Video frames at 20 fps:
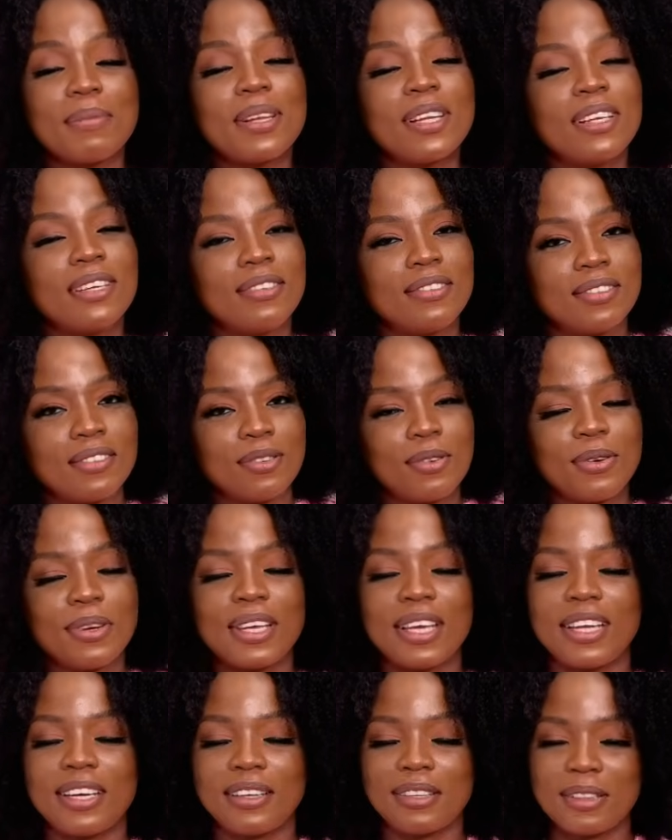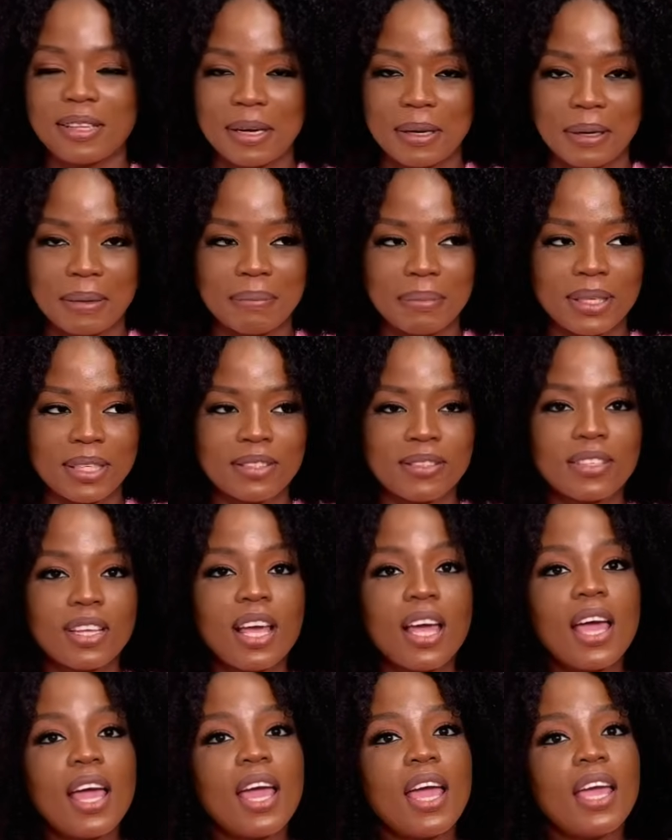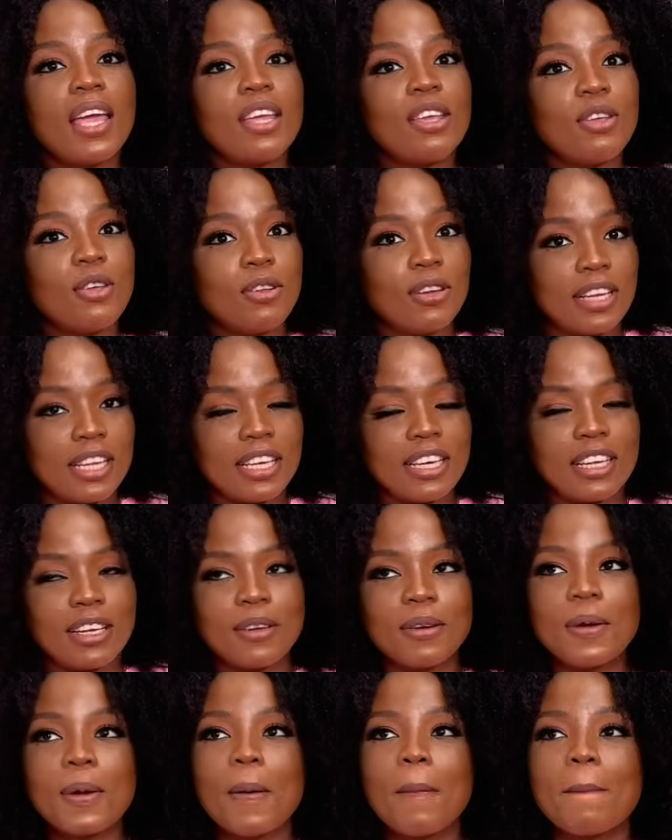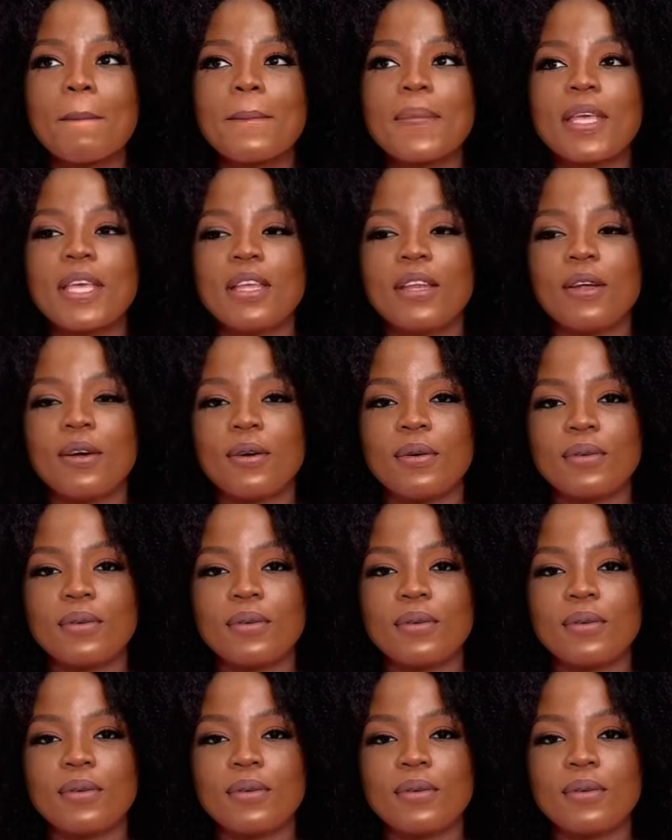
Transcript: please go get a therapist. You need it, you know.